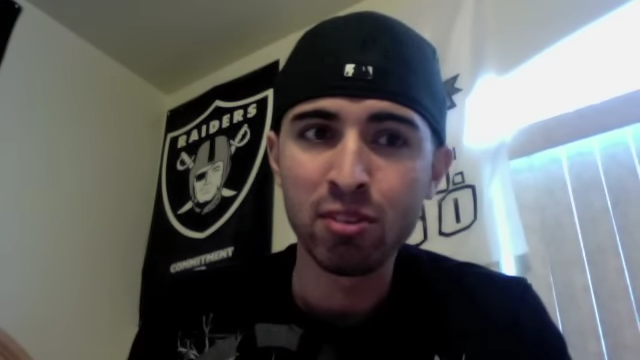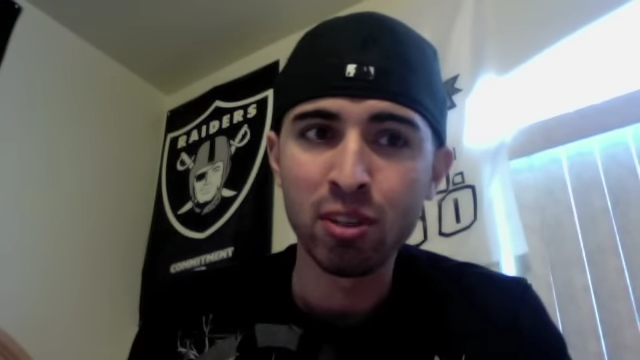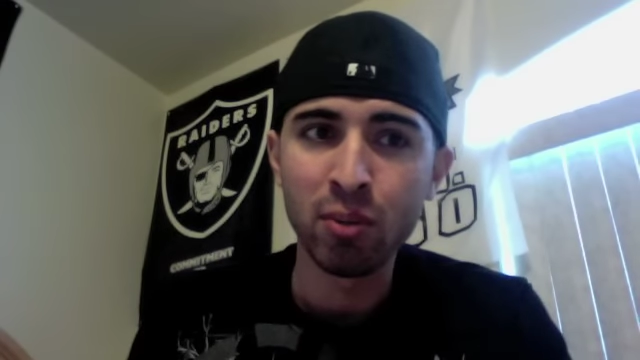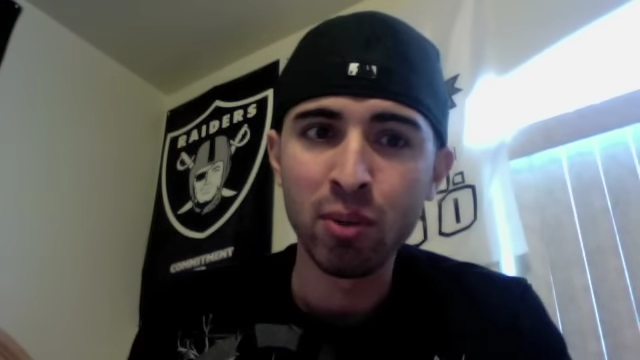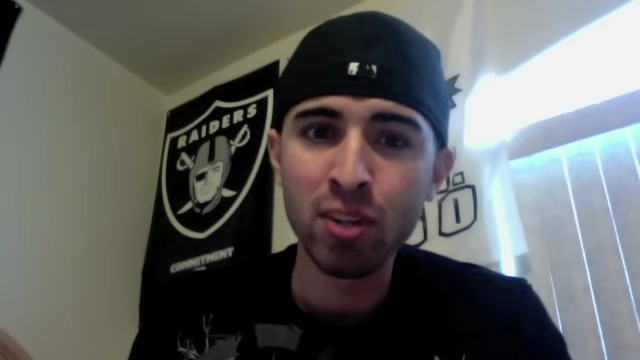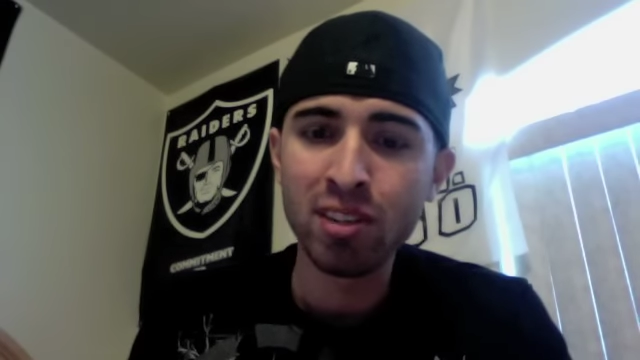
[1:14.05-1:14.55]

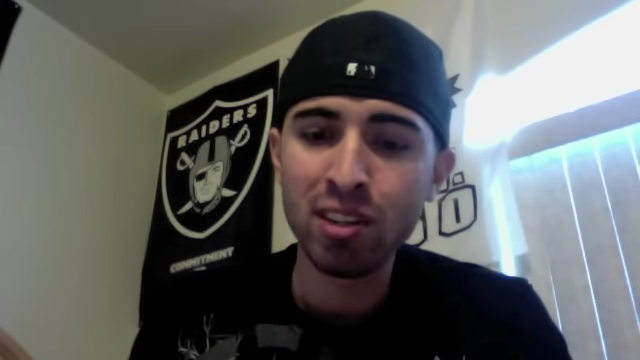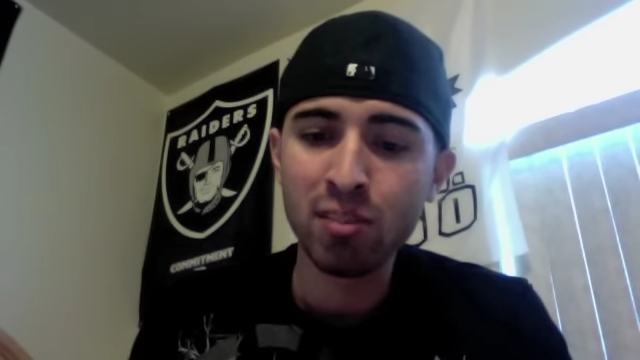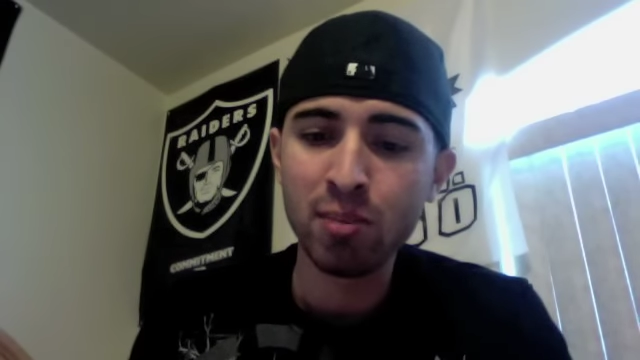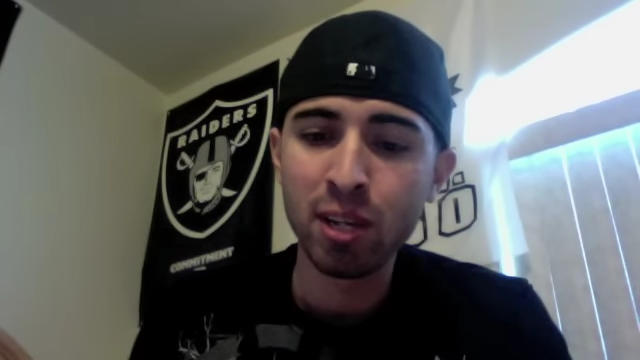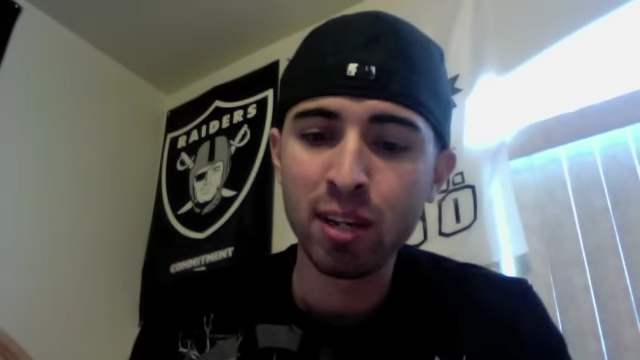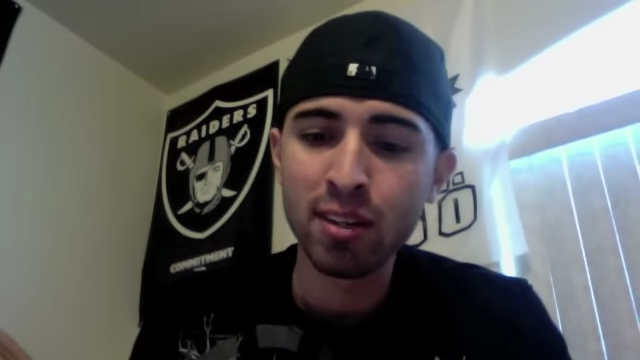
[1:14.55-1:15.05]
The reason is
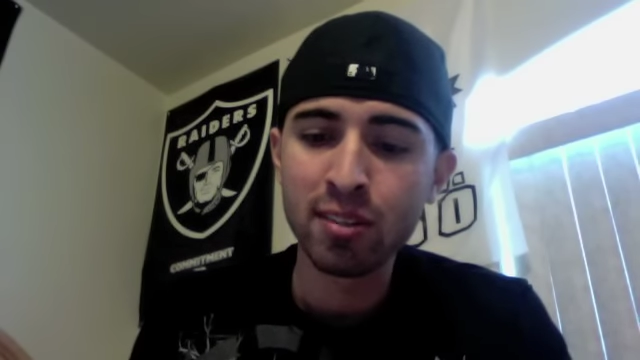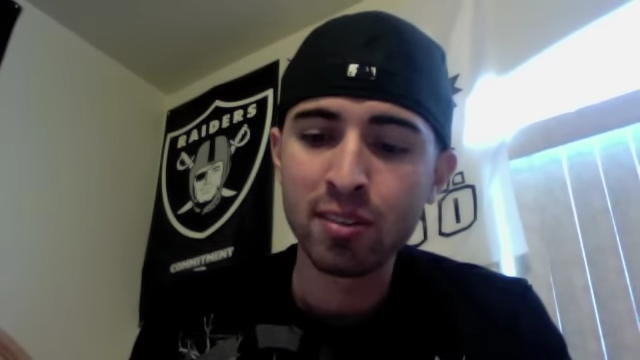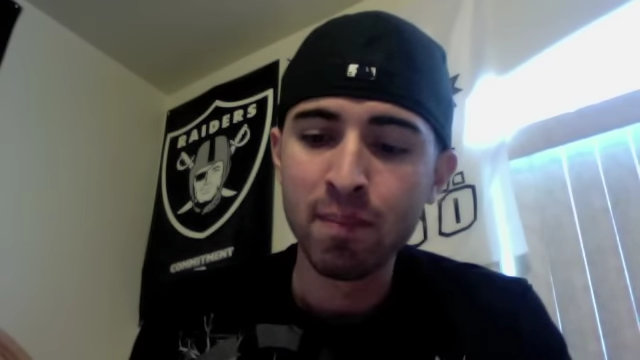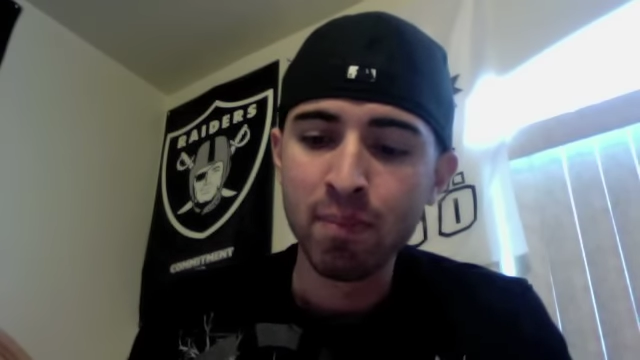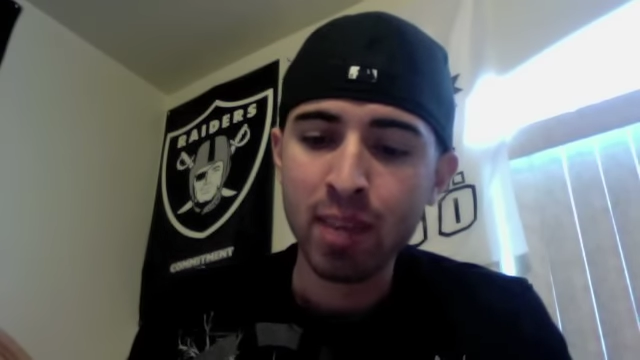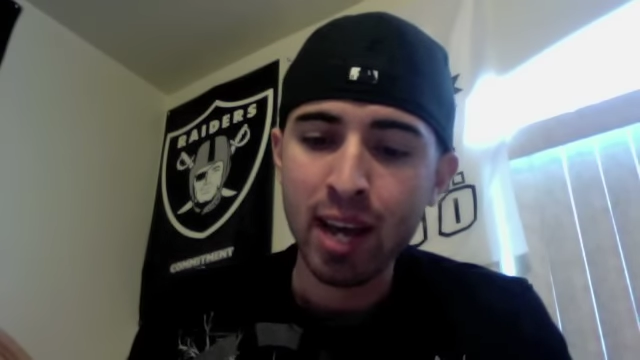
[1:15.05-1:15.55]
because
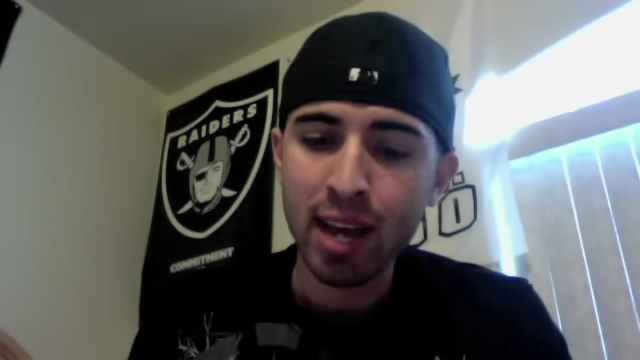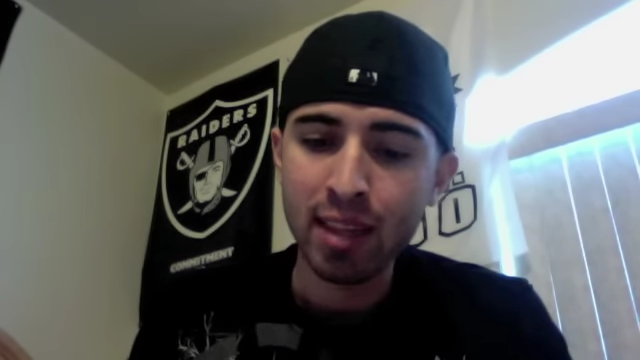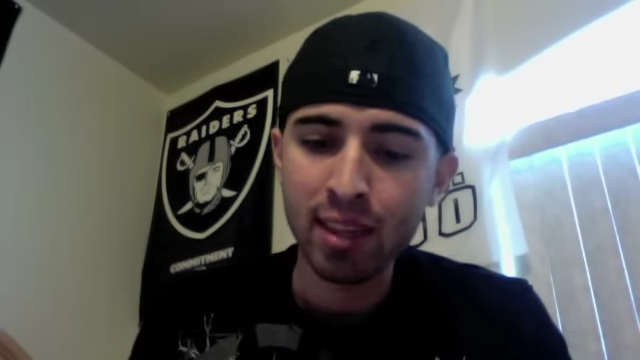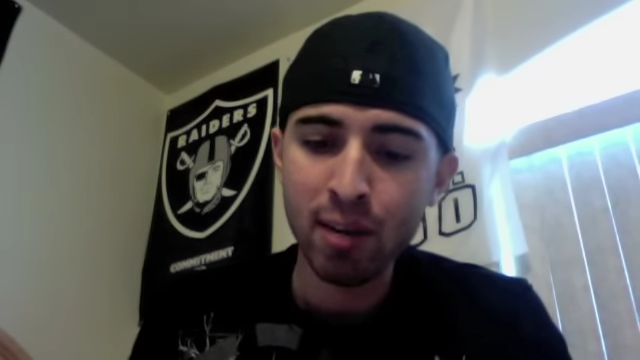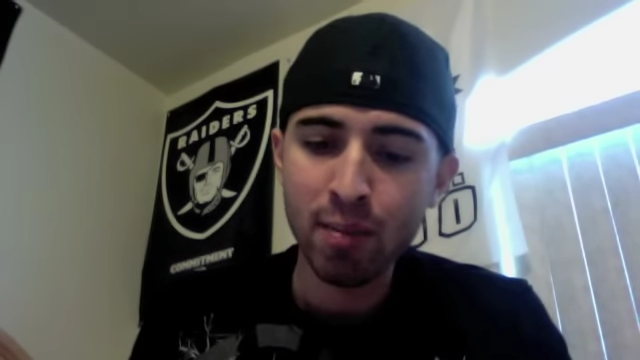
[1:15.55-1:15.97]
I thought